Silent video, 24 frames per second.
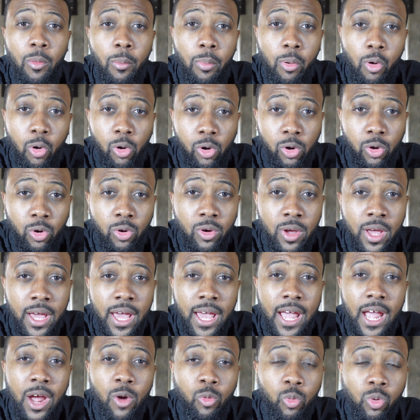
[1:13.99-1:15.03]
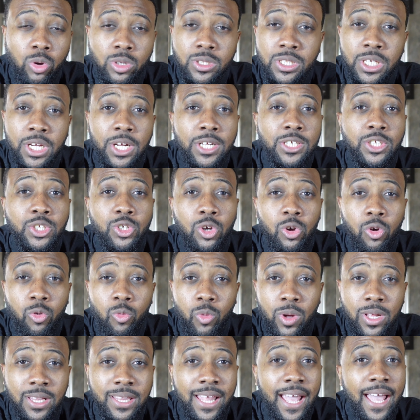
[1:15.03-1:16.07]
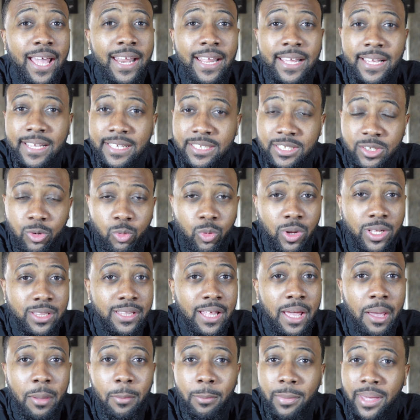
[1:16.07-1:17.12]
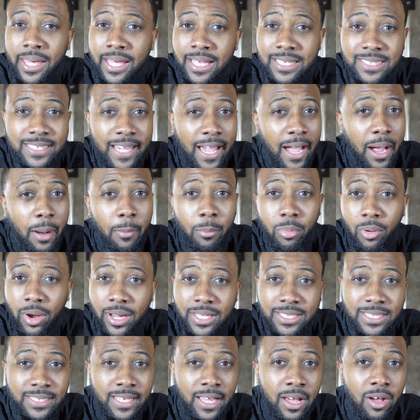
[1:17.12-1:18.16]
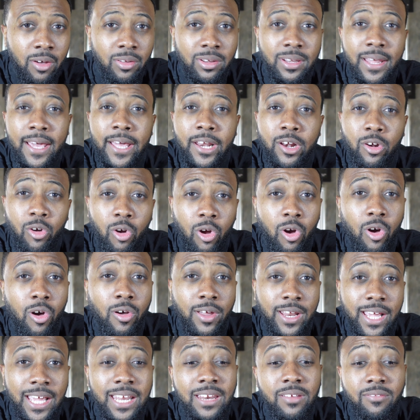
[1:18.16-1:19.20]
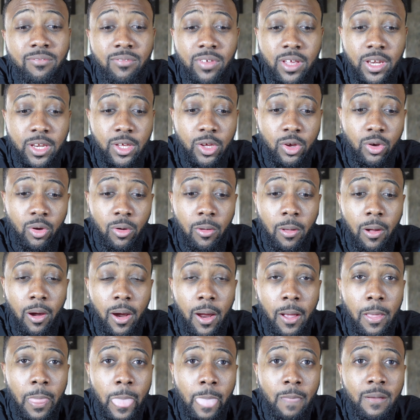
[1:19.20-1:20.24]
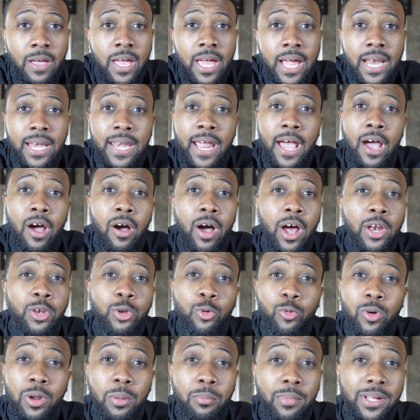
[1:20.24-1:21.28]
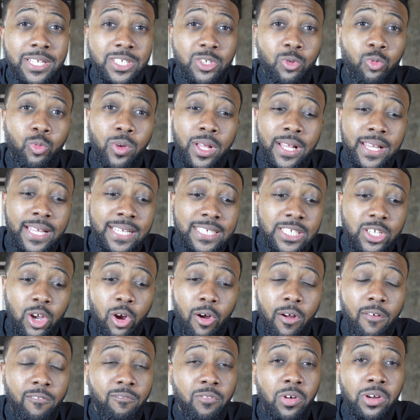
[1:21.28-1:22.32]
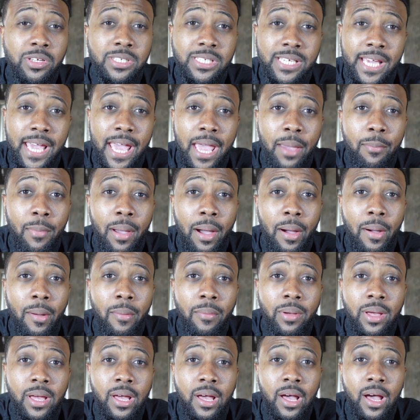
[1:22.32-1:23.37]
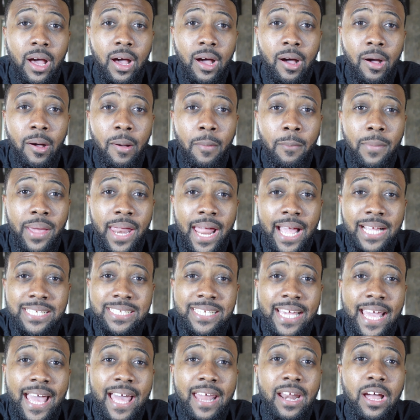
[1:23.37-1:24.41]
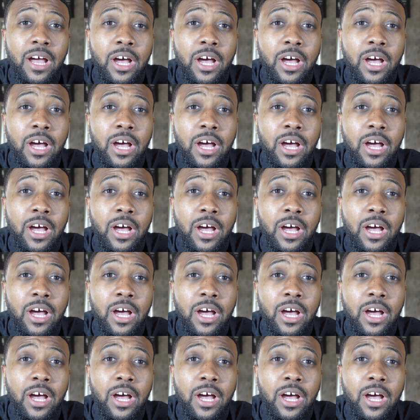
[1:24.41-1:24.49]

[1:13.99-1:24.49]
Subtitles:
portal, and we'll touch on what that is and what that means, how it breaks down later on in the video. All right, now I do want to mention, when this card first came out, it actually had a